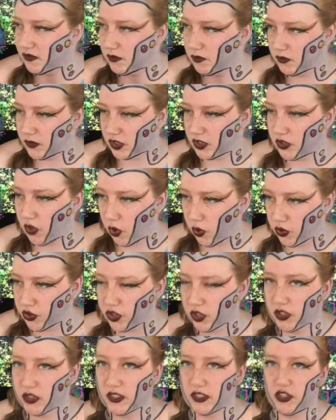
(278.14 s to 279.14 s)

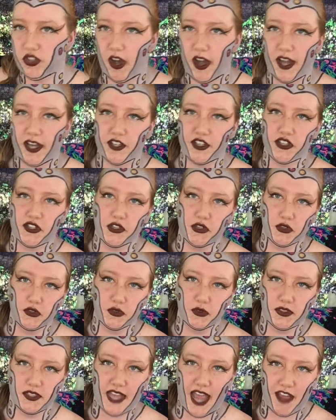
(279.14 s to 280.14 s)
soldiers trying to
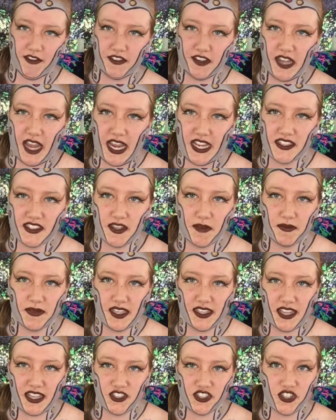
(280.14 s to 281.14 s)
navigate
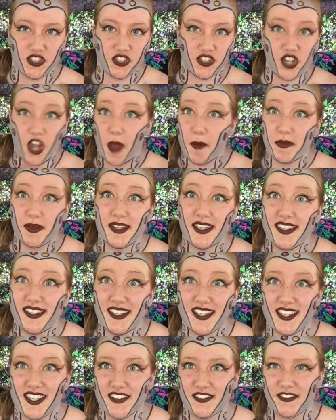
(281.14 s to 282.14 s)
something that's
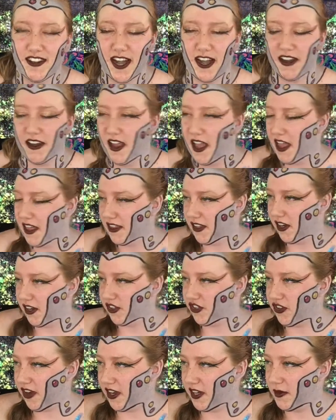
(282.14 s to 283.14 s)
completely different. They're
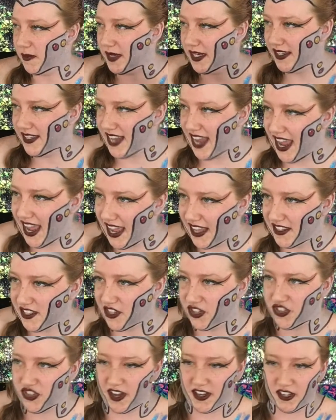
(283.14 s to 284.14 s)
trying to be dads,
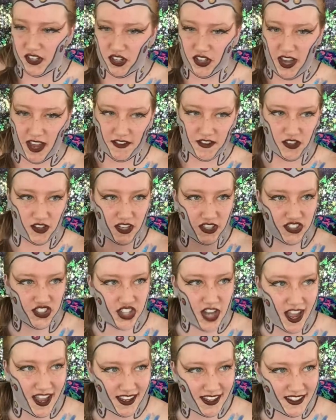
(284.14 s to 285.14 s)
they're trying to look after a
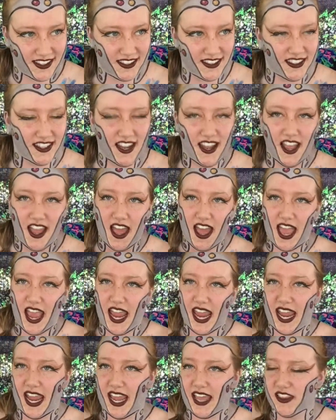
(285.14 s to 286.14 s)
child,
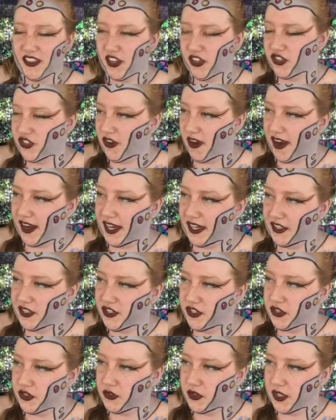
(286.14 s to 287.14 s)
and they're trying
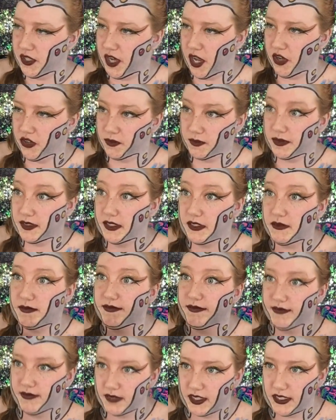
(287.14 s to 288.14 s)
to, you know,
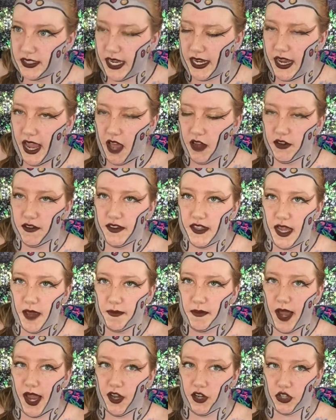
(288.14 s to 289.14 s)
stay out of the
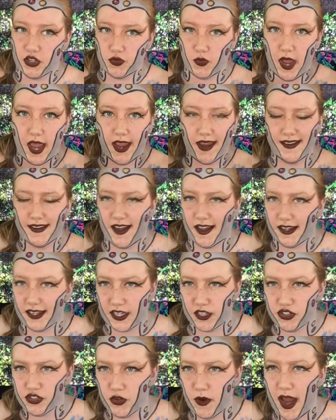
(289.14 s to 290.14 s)
Empire's way and not
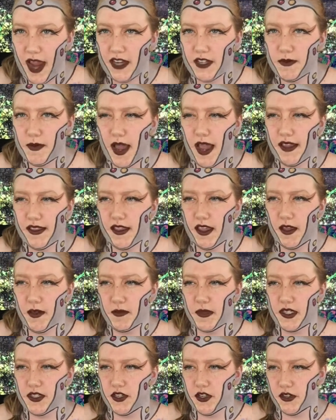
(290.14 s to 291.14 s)
get tracked by them
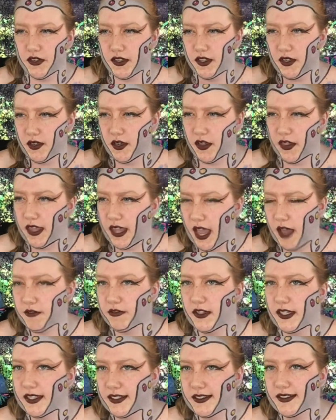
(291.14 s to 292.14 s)
until, you know, they have,
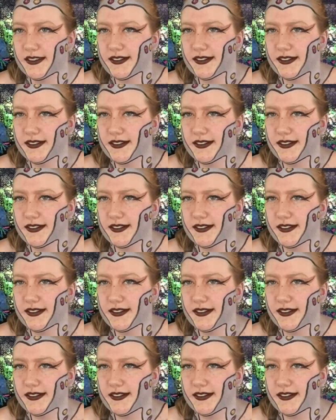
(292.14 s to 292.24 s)
like,